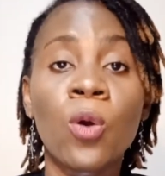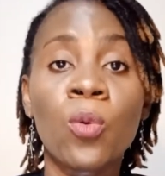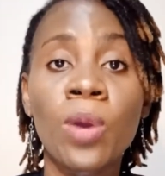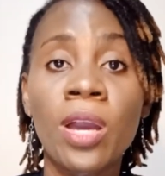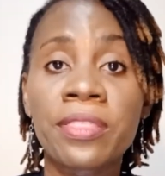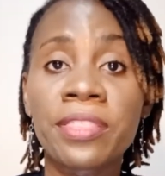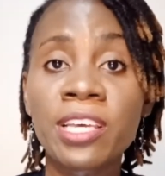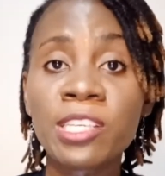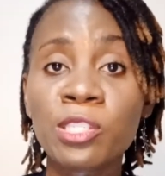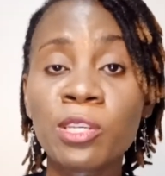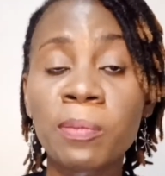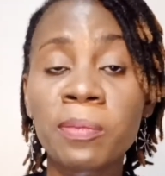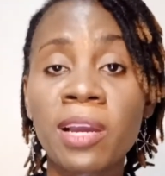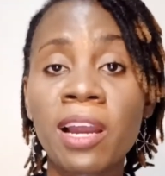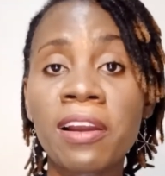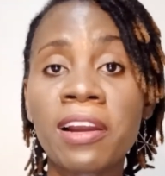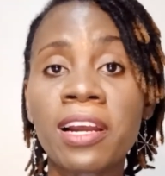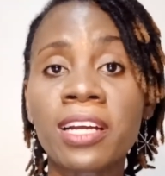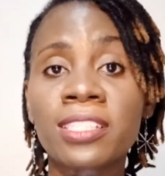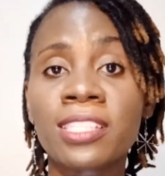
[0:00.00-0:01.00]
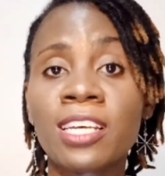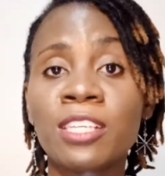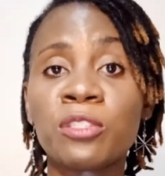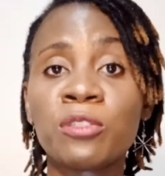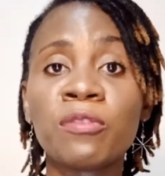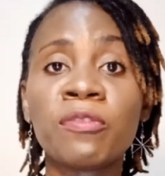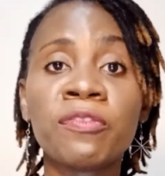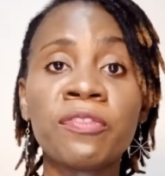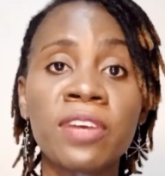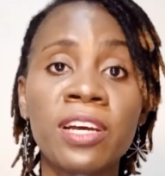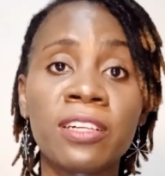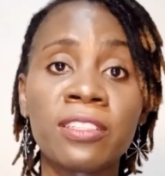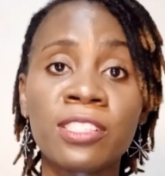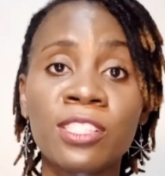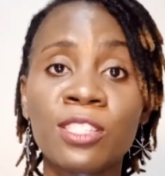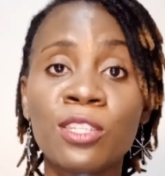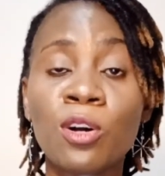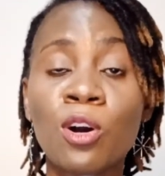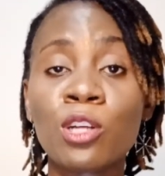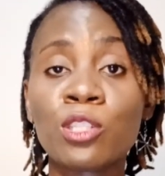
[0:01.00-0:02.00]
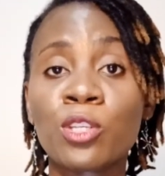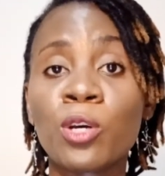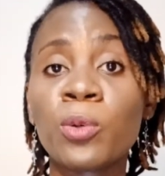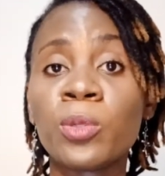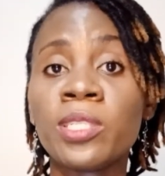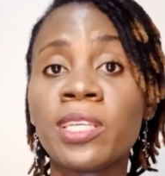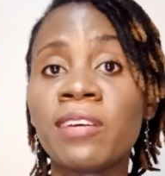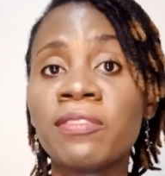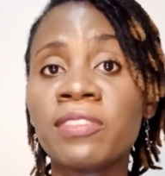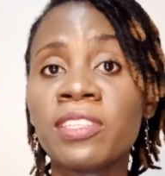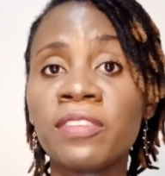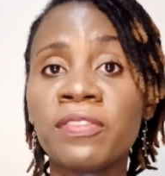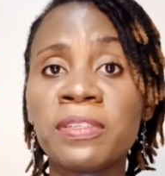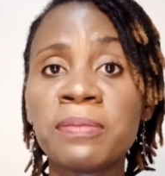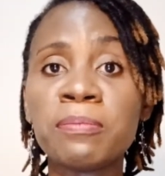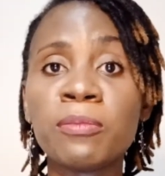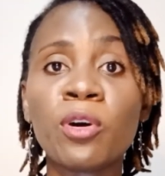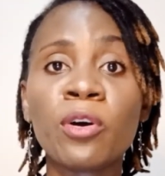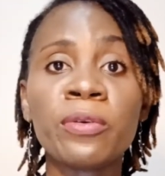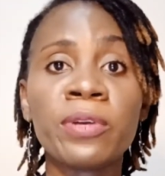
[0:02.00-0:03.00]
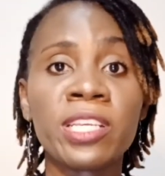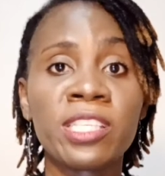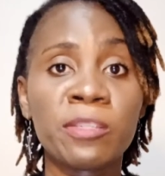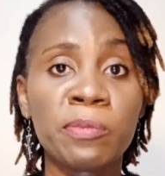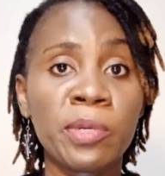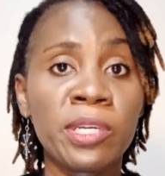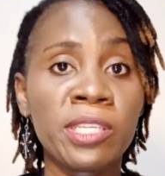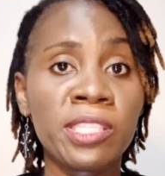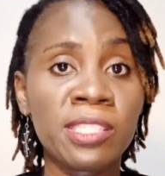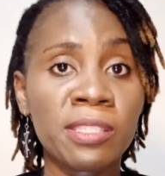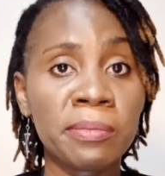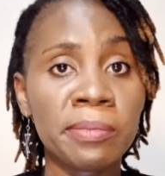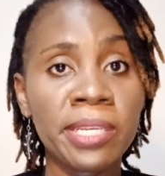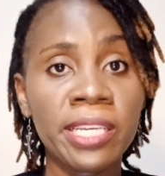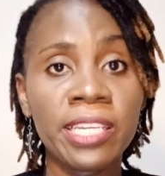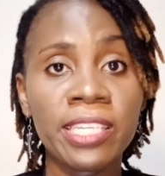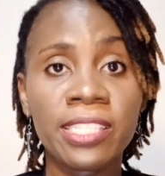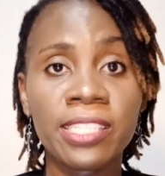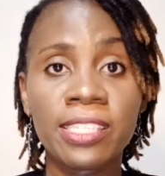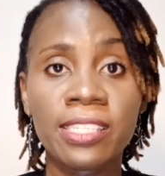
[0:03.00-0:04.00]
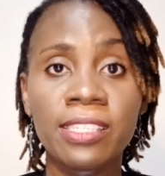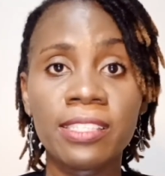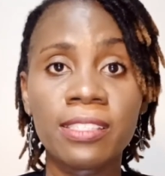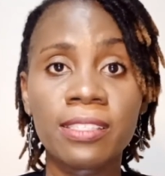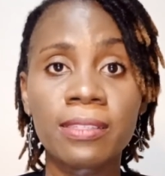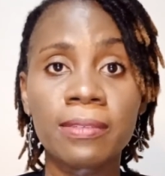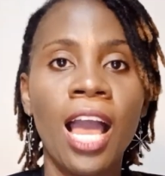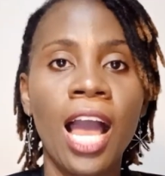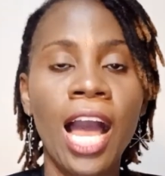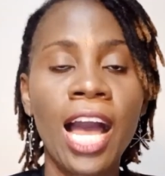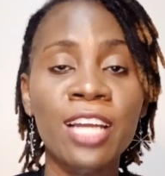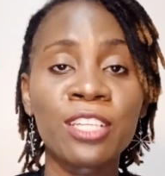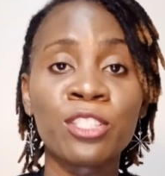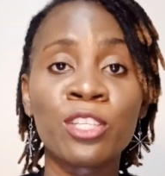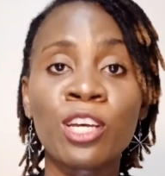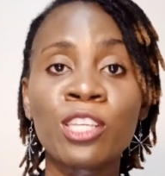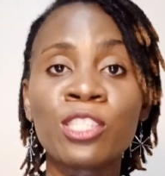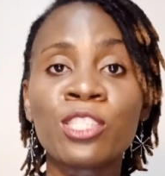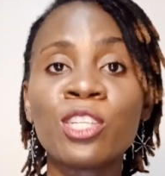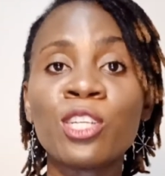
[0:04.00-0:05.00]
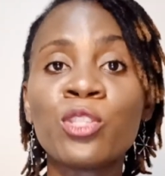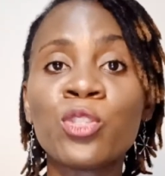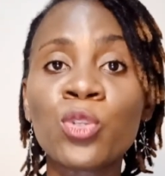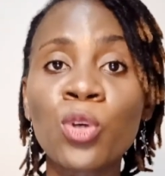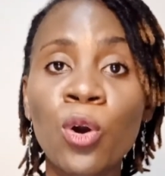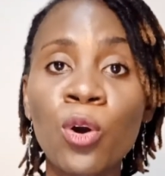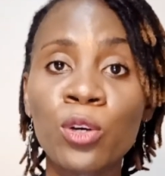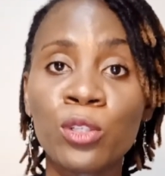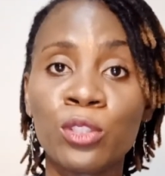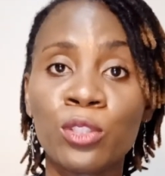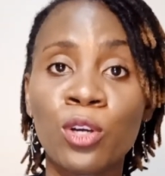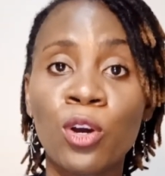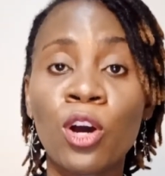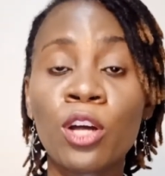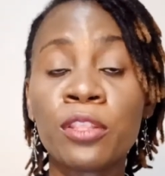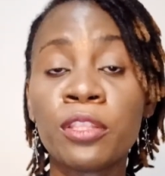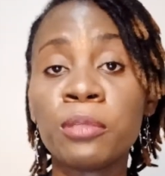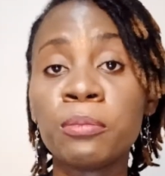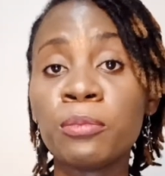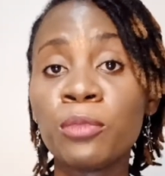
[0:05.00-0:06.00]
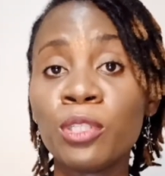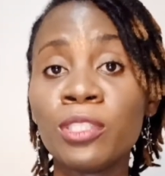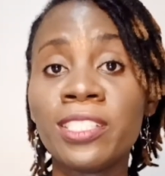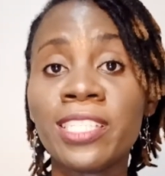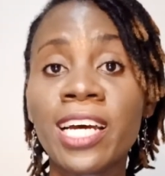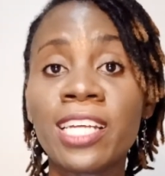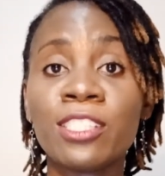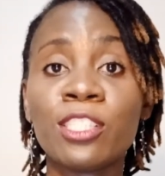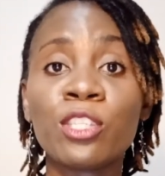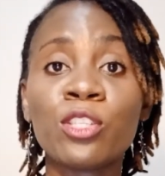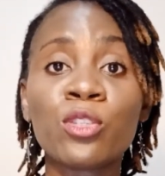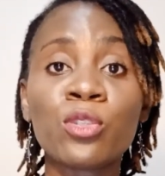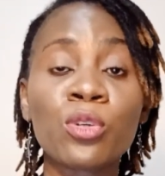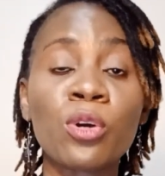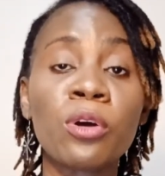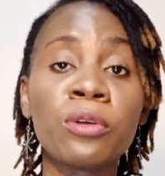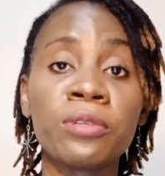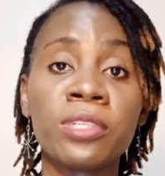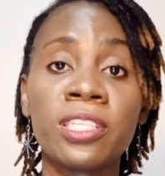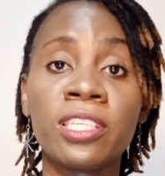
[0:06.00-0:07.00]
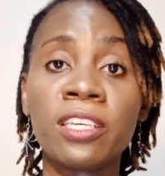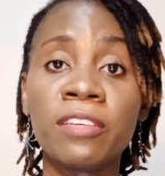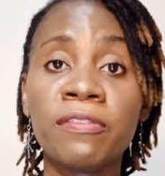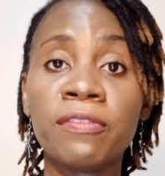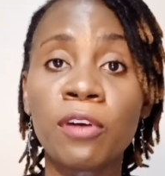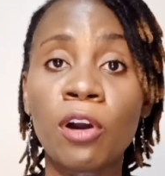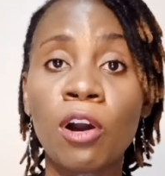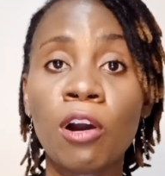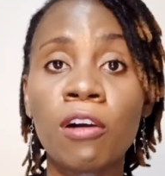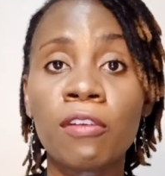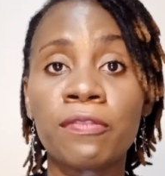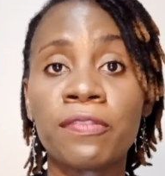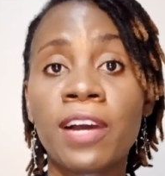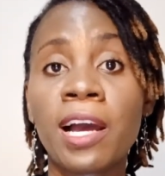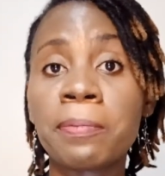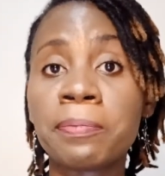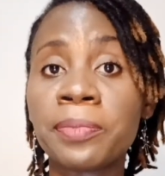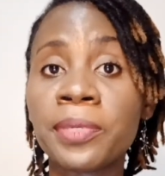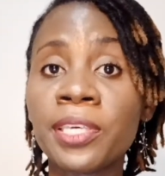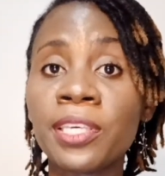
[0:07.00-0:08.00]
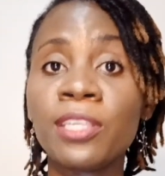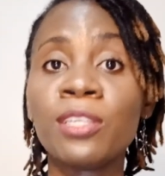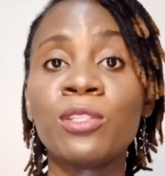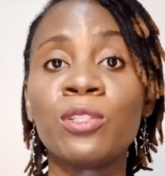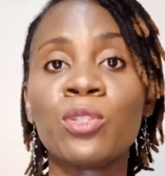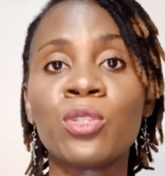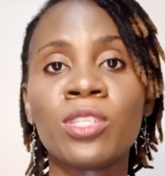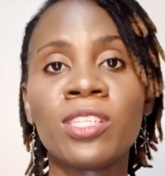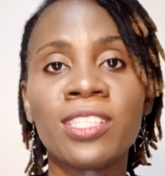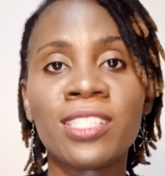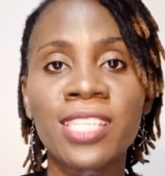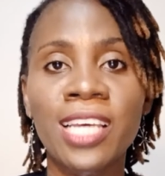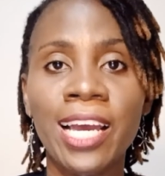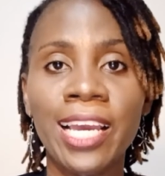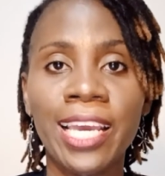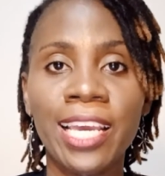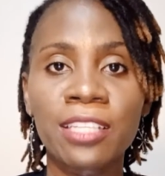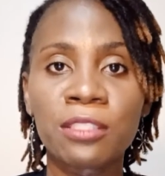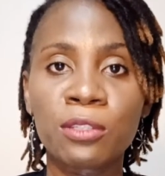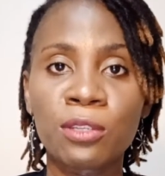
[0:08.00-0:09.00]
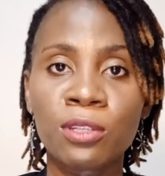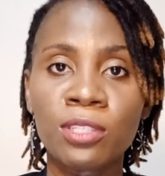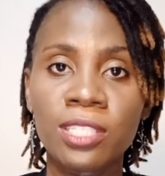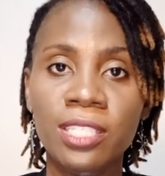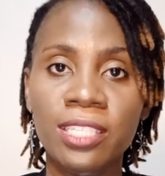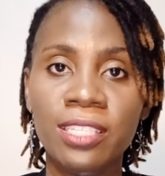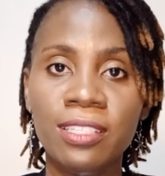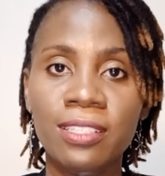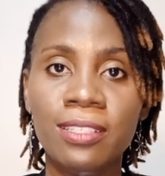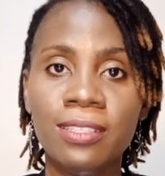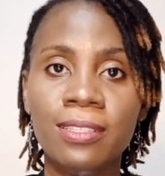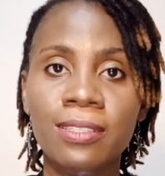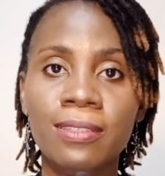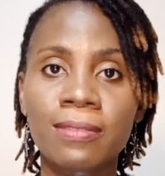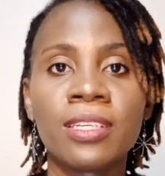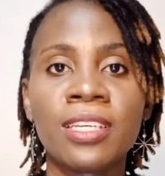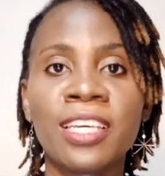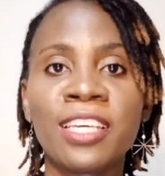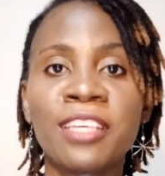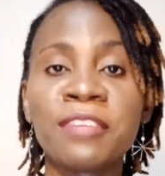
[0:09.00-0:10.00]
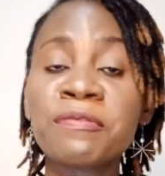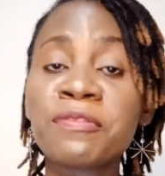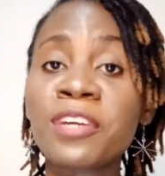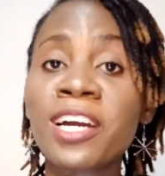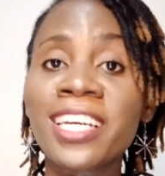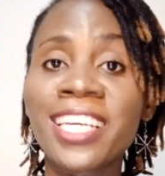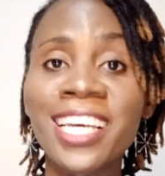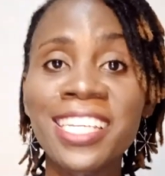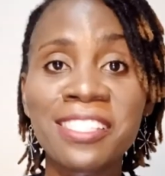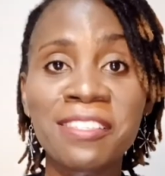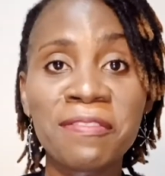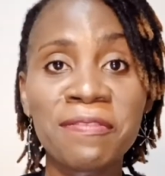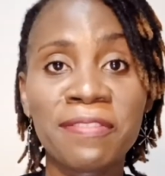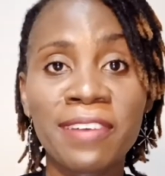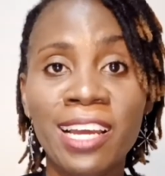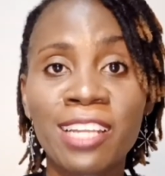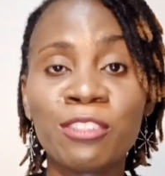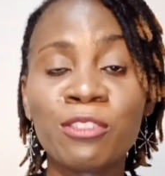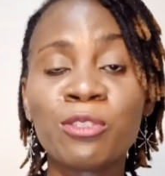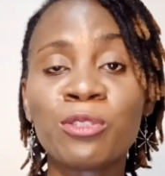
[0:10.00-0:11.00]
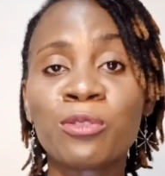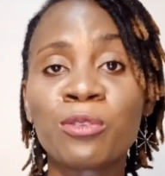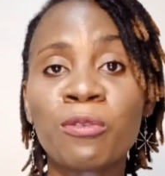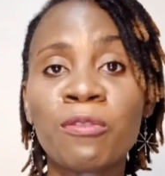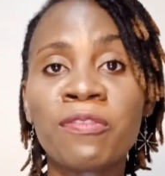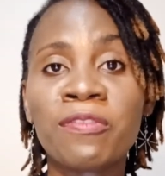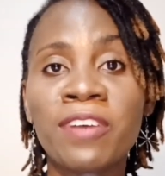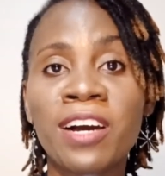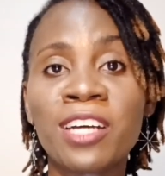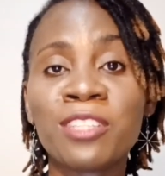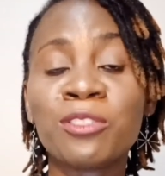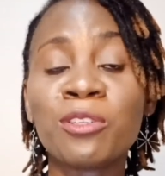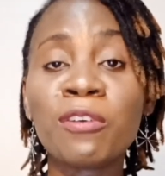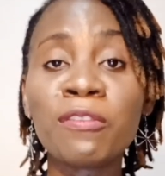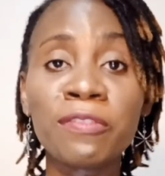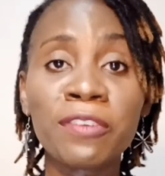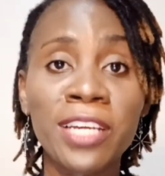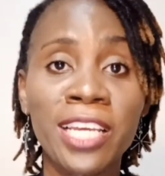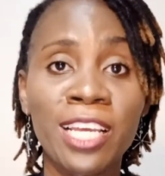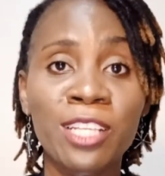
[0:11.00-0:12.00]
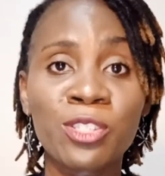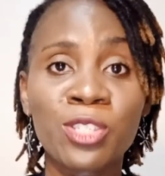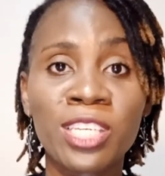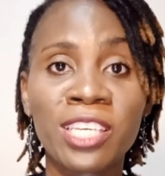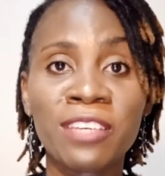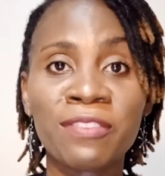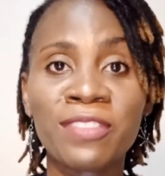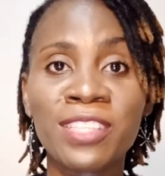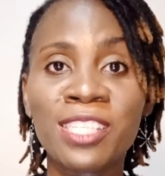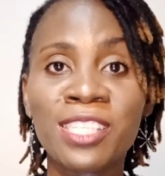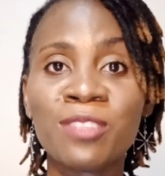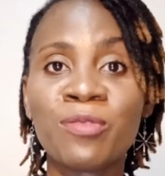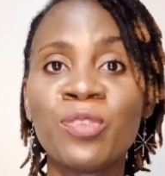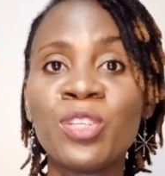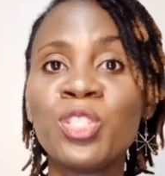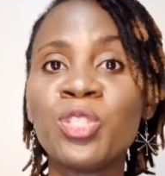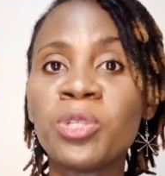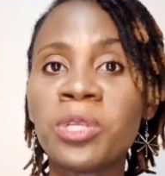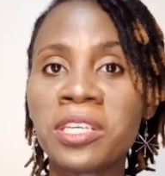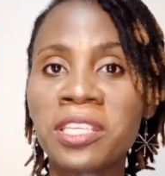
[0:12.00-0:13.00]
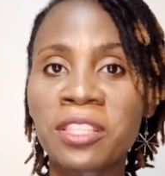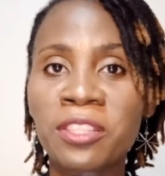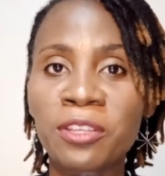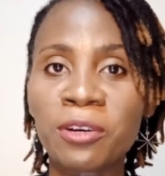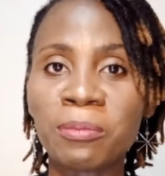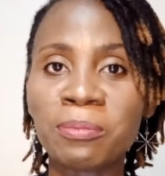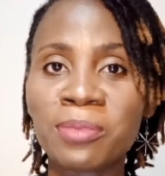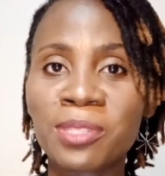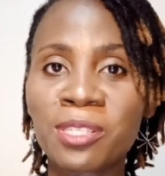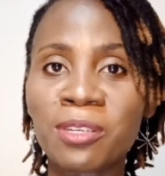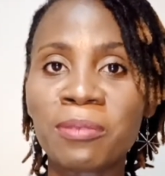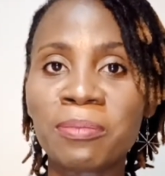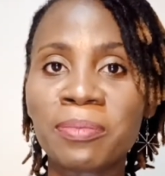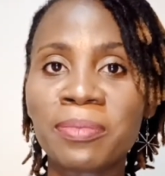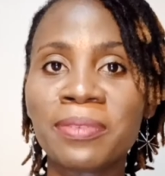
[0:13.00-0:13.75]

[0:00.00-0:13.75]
Were there some characters you felt the author would have given more responsibilities? And does the tone or the mood that the story gives off appeal to the target audience? If you are getting value so far, don't forget to give this video a thumbs up.